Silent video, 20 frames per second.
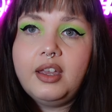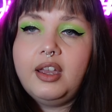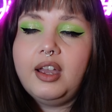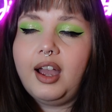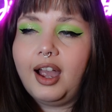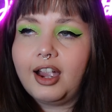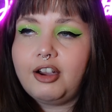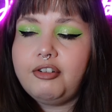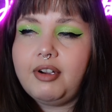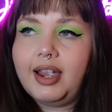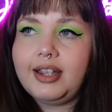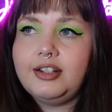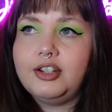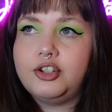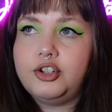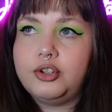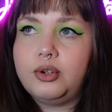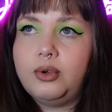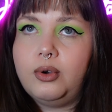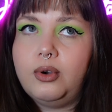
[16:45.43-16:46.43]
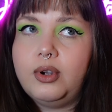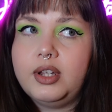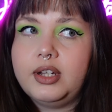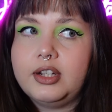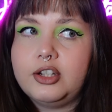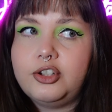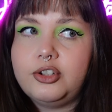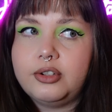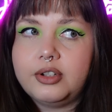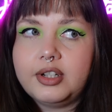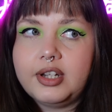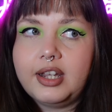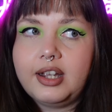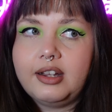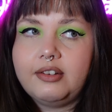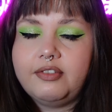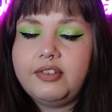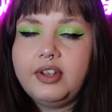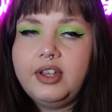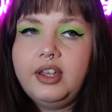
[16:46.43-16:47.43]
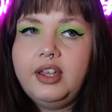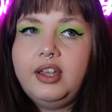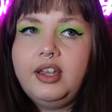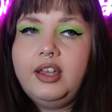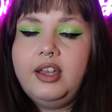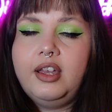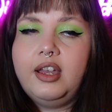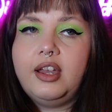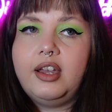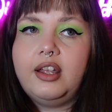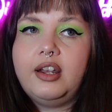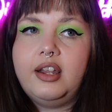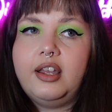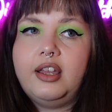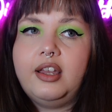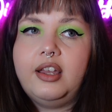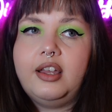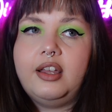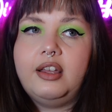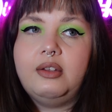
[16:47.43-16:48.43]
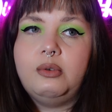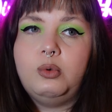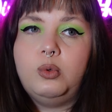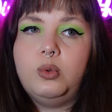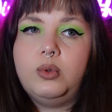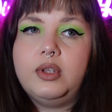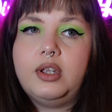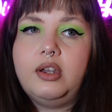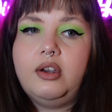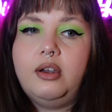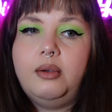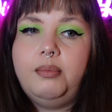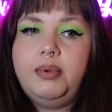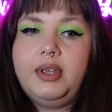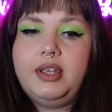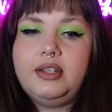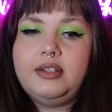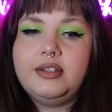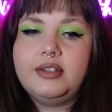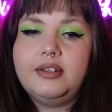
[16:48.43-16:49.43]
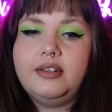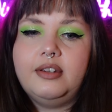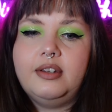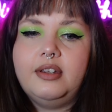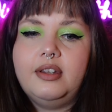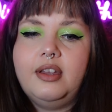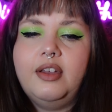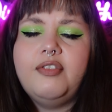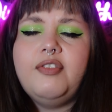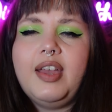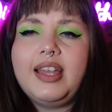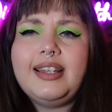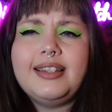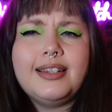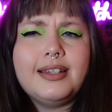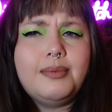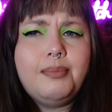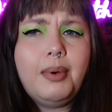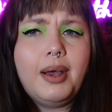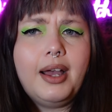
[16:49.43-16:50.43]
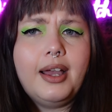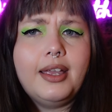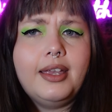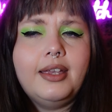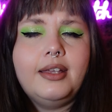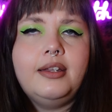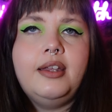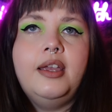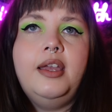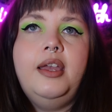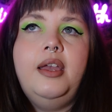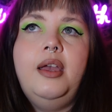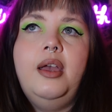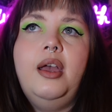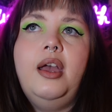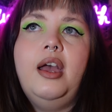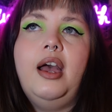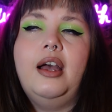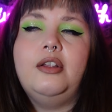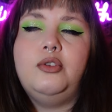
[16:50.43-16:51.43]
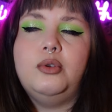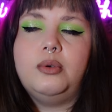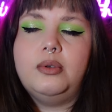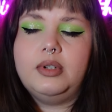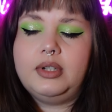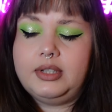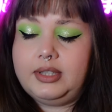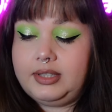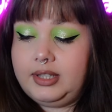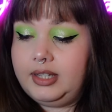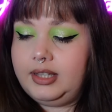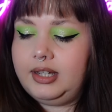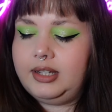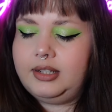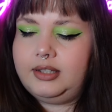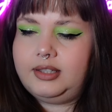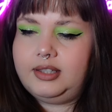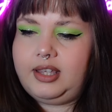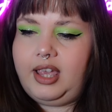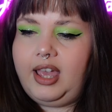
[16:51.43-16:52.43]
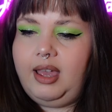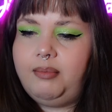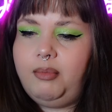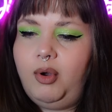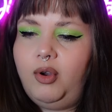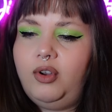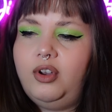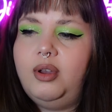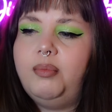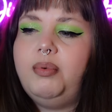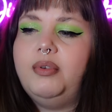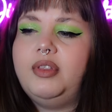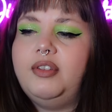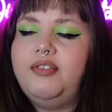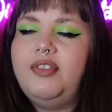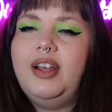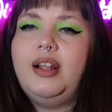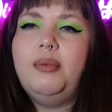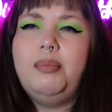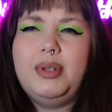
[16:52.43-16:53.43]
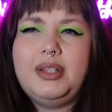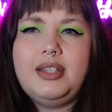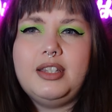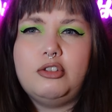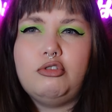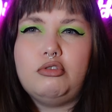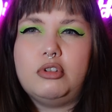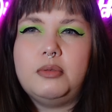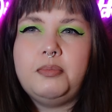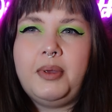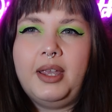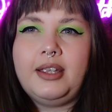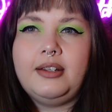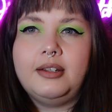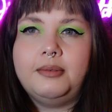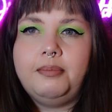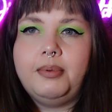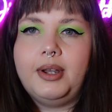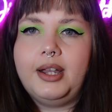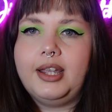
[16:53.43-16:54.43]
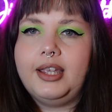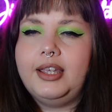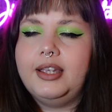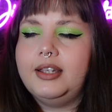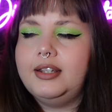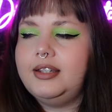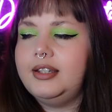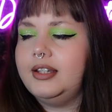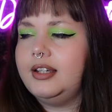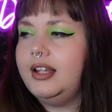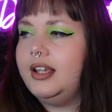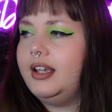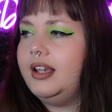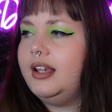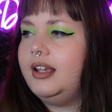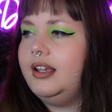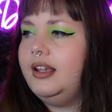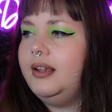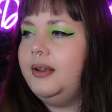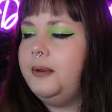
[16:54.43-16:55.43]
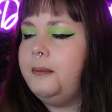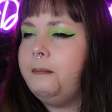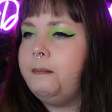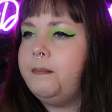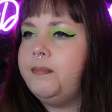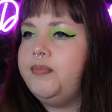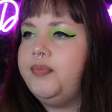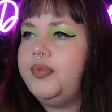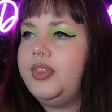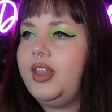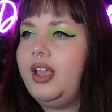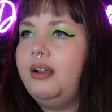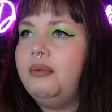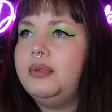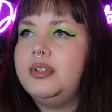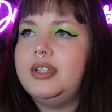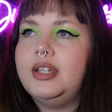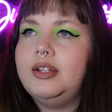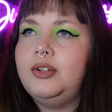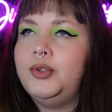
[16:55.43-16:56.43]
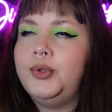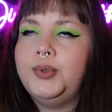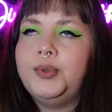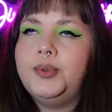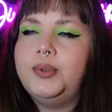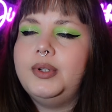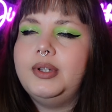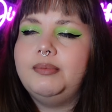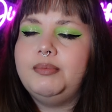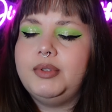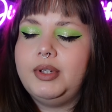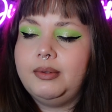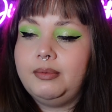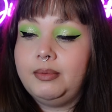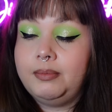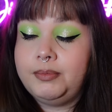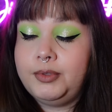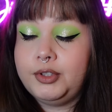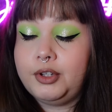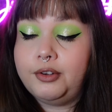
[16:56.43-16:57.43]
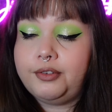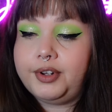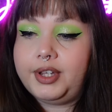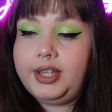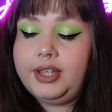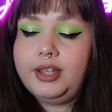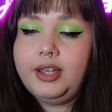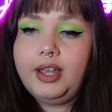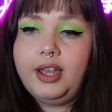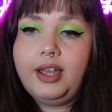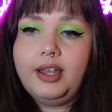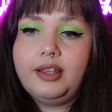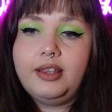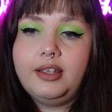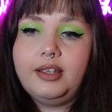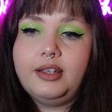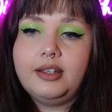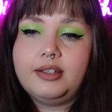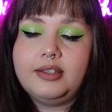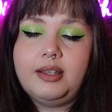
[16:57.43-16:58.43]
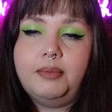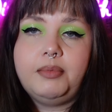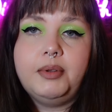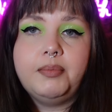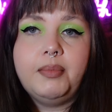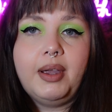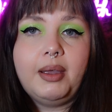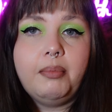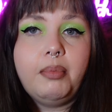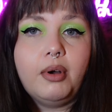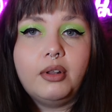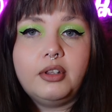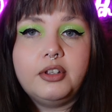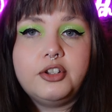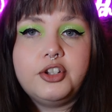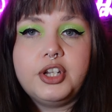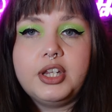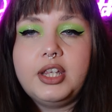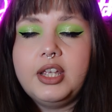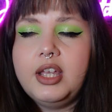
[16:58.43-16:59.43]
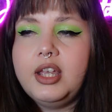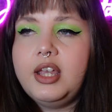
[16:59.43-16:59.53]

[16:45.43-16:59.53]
I cracked a joke and I shouldn't have. And uh, oh, they got a bit offended by it. I don't want to say that to scaremonger, but they felt a bit disrespected by it, and uh, I was like, no, I'm I'm sorry. Uh, they accepted my apology.